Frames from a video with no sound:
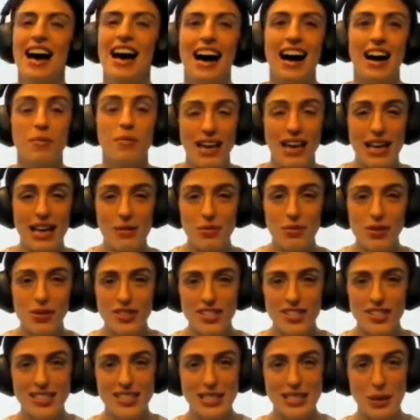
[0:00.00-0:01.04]
I'm able
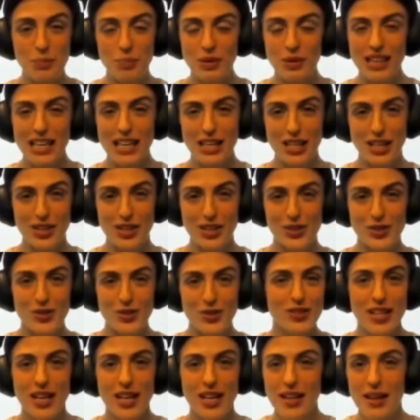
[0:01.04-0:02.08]
to simply
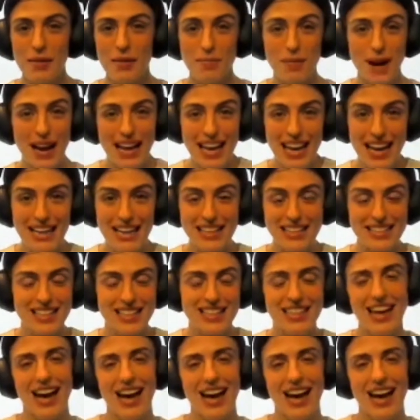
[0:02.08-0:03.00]
use my hand.